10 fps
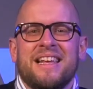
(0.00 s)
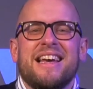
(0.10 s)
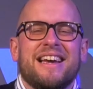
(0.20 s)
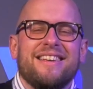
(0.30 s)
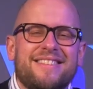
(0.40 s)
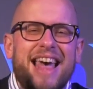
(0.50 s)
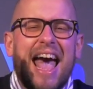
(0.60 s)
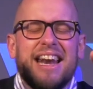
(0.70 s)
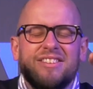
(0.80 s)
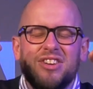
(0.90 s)
Because
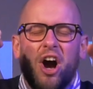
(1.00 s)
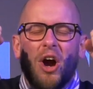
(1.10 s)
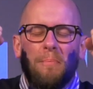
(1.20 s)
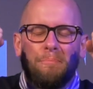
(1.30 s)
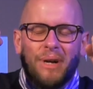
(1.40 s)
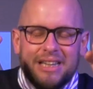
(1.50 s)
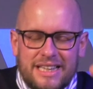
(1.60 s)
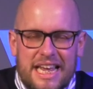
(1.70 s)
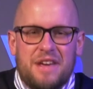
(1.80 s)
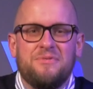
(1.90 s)
that is our
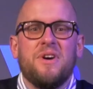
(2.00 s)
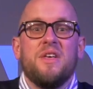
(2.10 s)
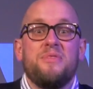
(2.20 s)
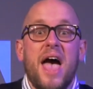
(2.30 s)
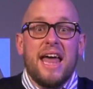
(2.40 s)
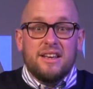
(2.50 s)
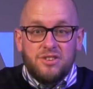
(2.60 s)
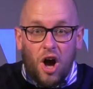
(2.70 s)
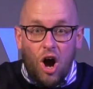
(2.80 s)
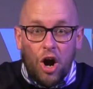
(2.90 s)
belief. That is
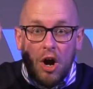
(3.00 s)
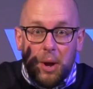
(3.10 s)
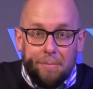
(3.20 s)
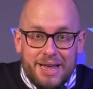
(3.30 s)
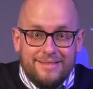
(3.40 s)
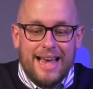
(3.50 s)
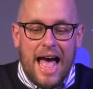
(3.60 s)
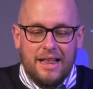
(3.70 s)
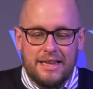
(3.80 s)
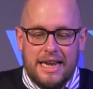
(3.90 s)
our
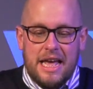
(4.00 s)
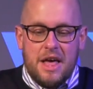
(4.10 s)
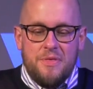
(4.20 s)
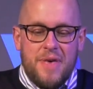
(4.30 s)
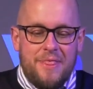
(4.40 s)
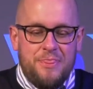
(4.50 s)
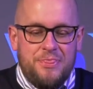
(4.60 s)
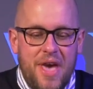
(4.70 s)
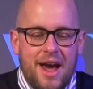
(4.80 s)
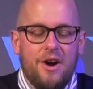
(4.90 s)
mentality, that
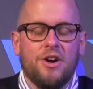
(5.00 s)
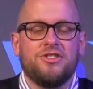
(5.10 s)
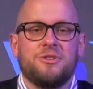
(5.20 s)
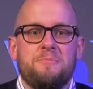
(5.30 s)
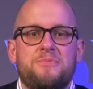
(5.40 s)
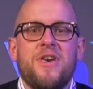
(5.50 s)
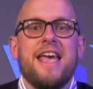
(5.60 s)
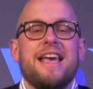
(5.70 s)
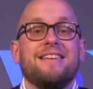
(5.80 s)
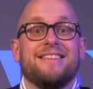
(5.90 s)
there are some
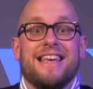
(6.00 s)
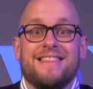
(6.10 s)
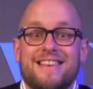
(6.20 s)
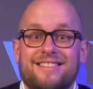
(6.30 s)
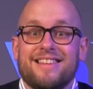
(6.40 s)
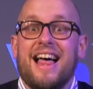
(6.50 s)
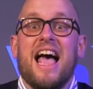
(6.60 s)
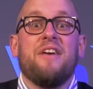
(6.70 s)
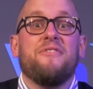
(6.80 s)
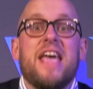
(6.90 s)
things in this
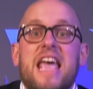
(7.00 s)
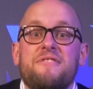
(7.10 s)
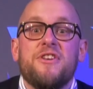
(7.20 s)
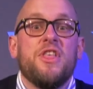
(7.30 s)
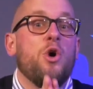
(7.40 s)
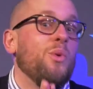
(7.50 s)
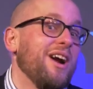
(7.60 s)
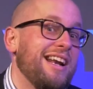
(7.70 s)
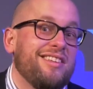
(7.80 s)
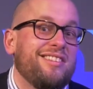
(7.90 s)
life, even though
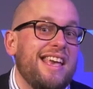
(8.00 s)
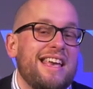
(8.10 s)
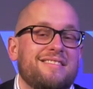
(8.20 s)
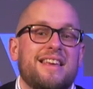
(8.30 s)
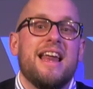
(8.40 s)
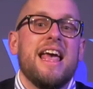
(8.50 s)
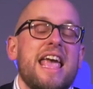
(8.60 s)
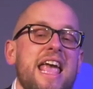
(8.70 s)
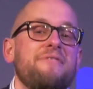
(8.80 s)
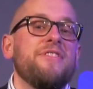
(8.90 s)
we're in a season,
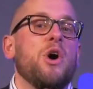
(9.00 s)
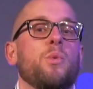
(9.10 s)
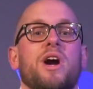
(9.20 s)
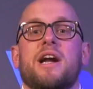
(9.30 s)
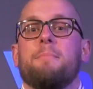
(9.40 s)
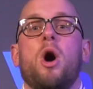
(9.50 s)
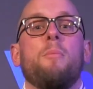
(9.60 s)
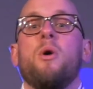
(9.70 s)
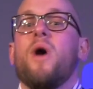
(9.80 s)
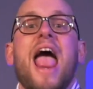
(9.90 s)
even though we're in a
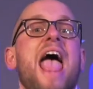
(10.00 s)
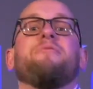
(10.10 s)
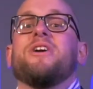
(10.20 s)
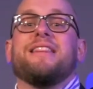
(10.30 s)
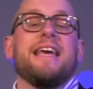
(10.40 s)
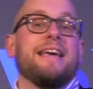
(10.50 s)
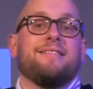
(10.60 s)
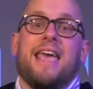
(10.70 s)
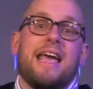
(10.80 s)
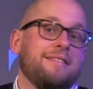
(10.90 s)
moment where everything is
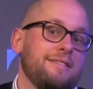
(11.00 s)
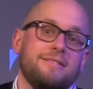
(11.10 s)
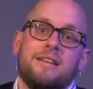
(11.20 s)
canceled.